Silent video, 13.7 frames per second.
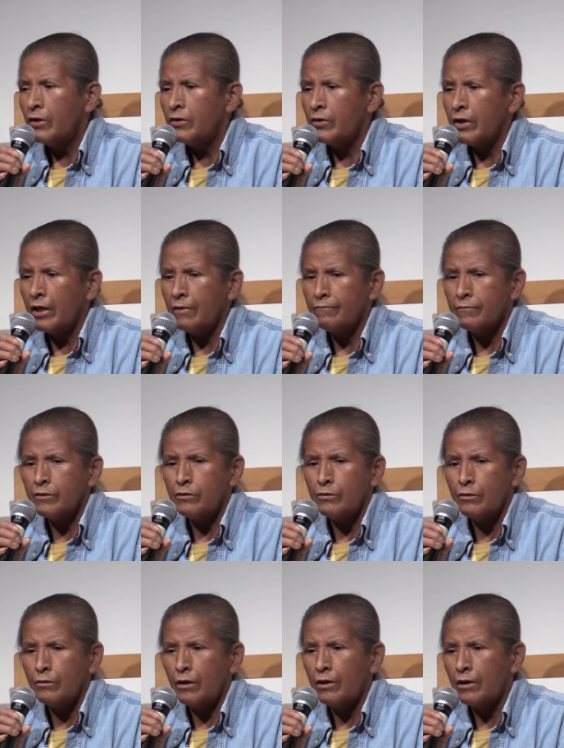Then they have
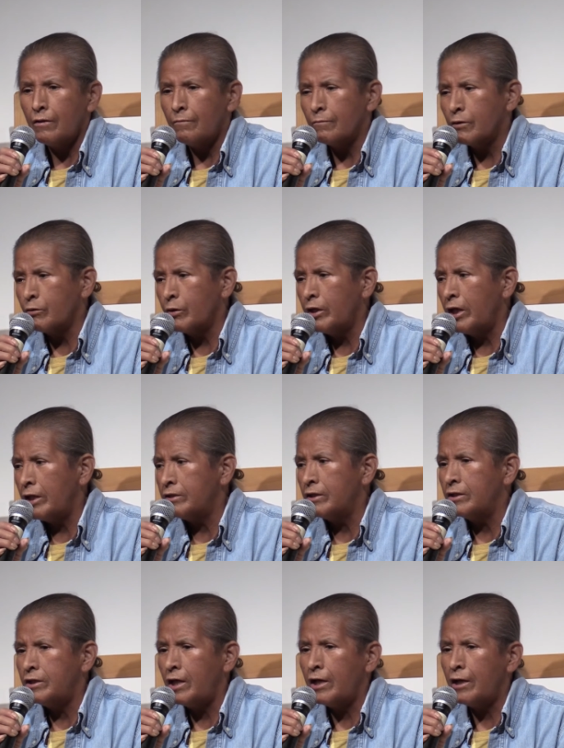to um, create
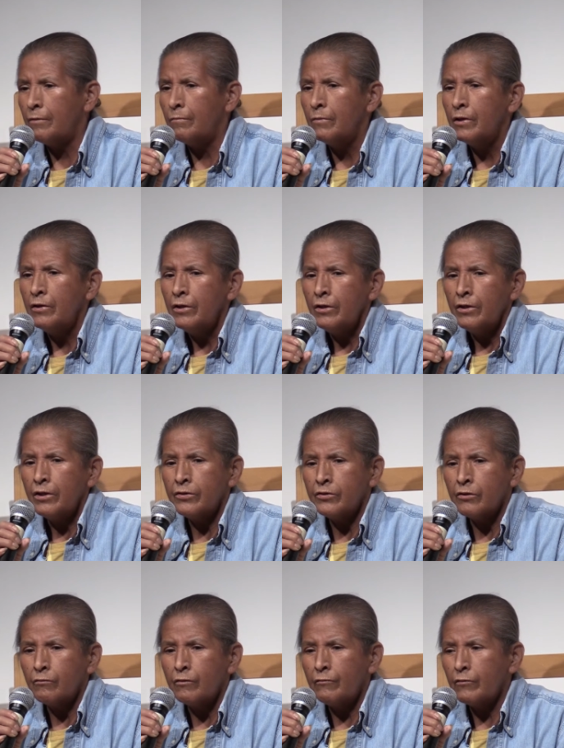the dam in
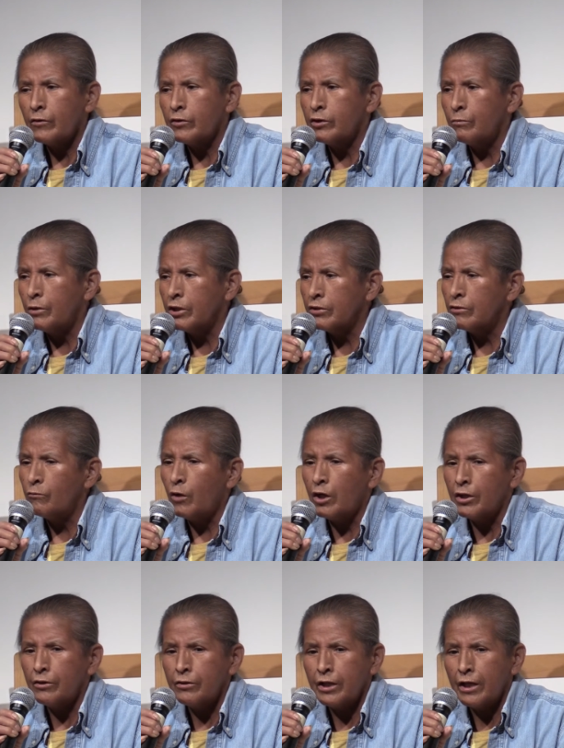the river to bring the
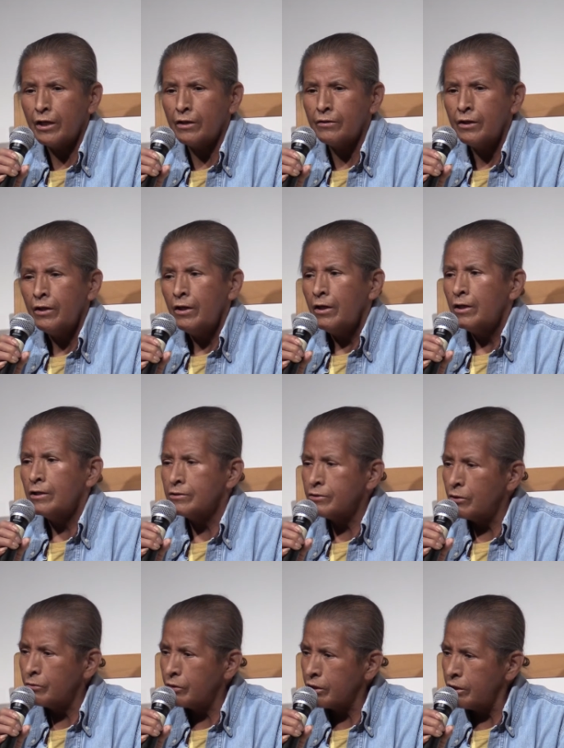water down. And
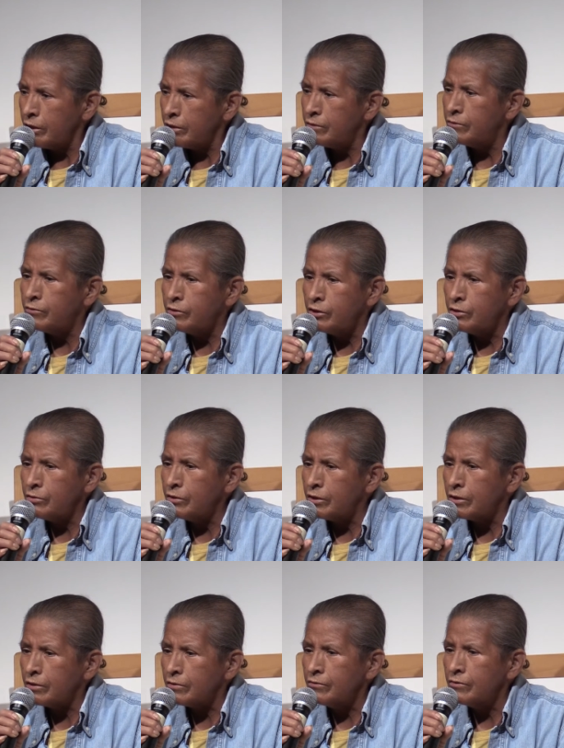so the kids do
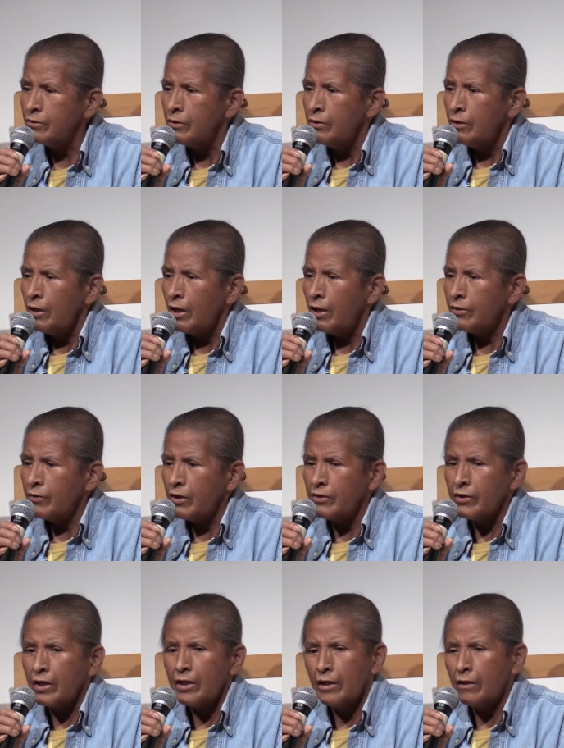this, and
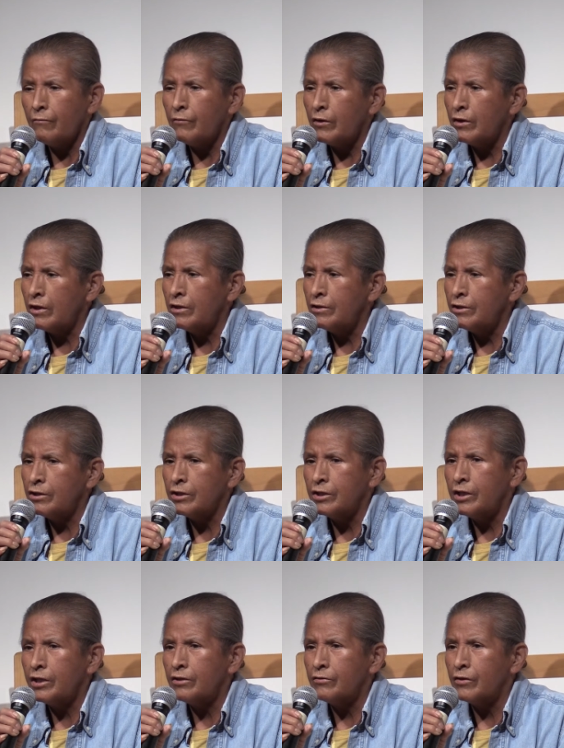then they love it. And you
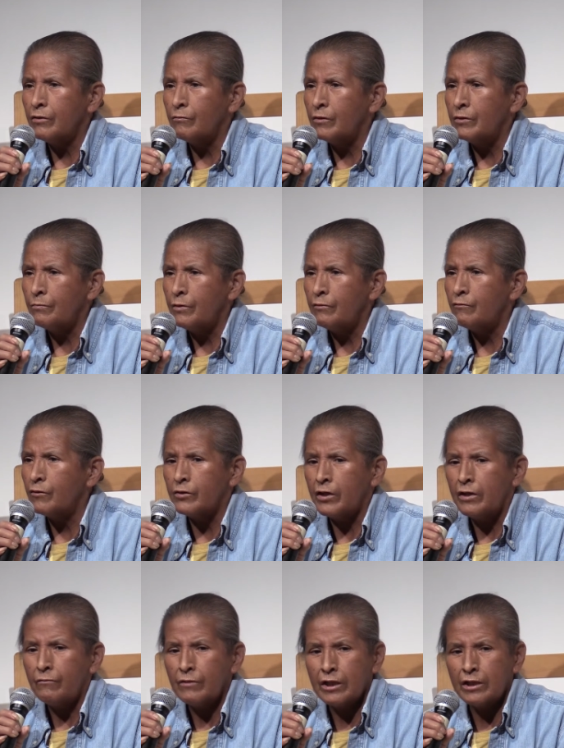can hear them when, before
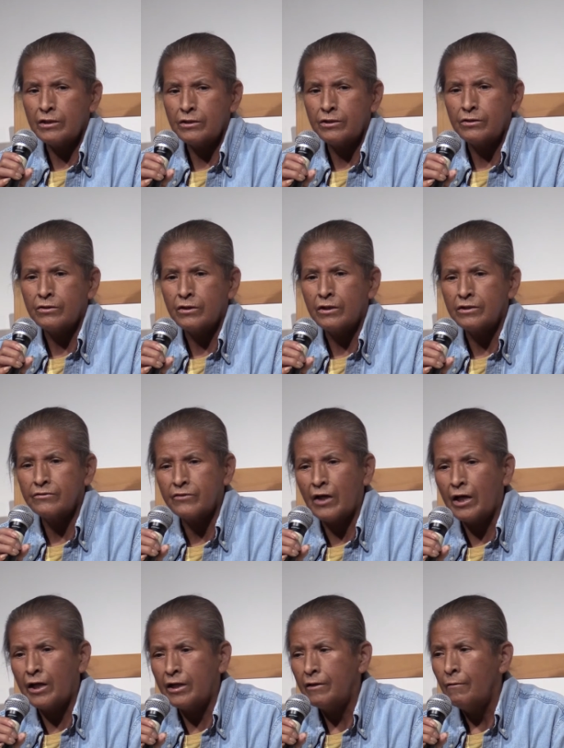they even get to the
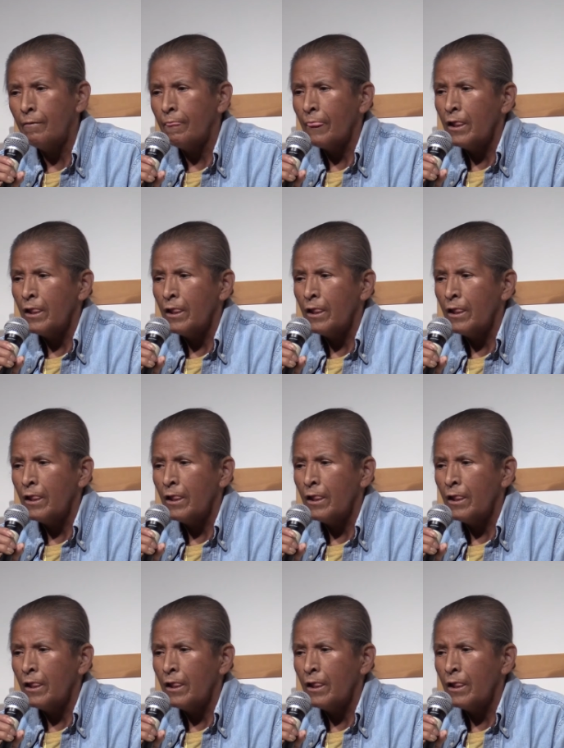site